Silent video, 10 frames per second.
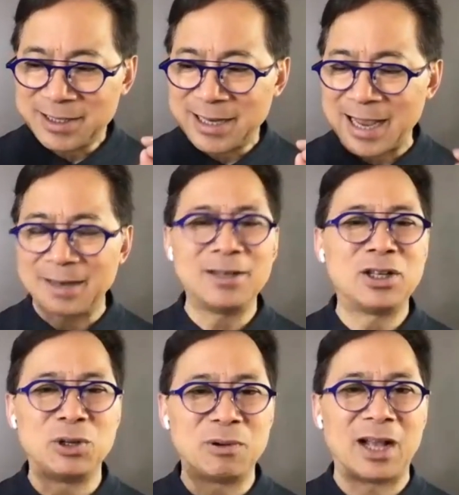tend
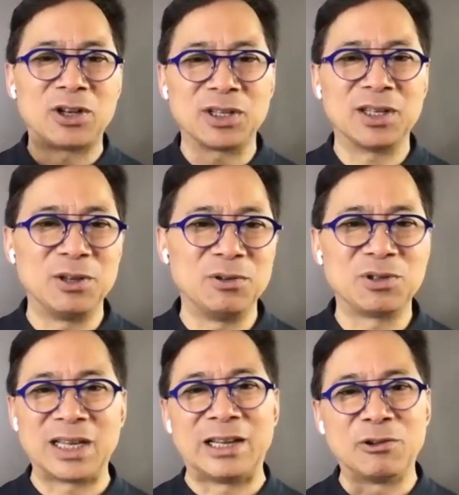to actually use
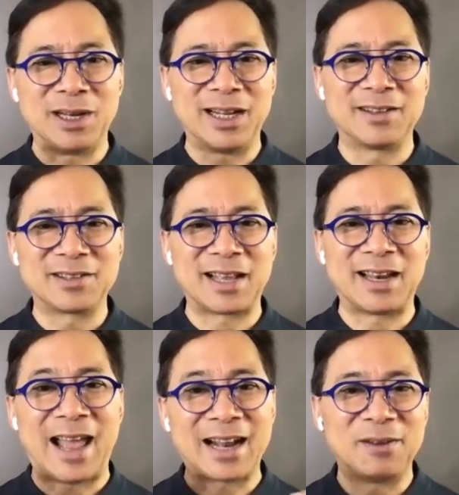ingredients that
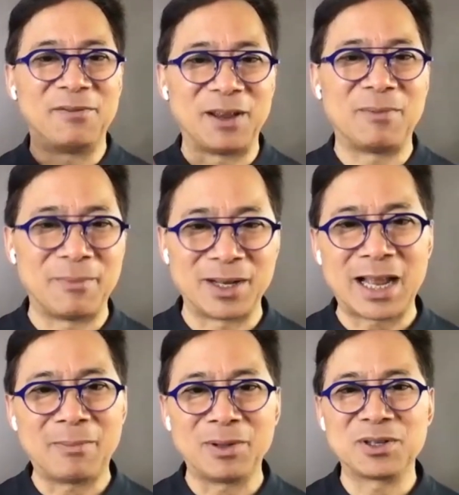activate my
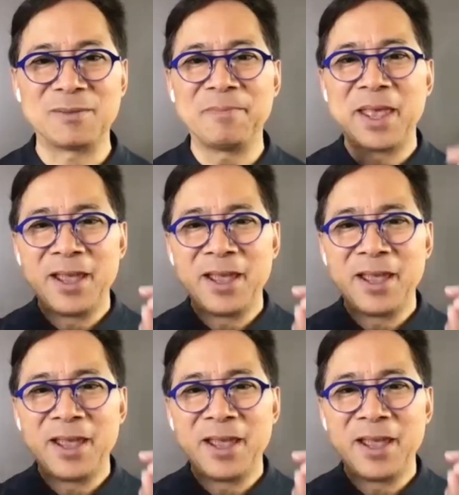metabolism,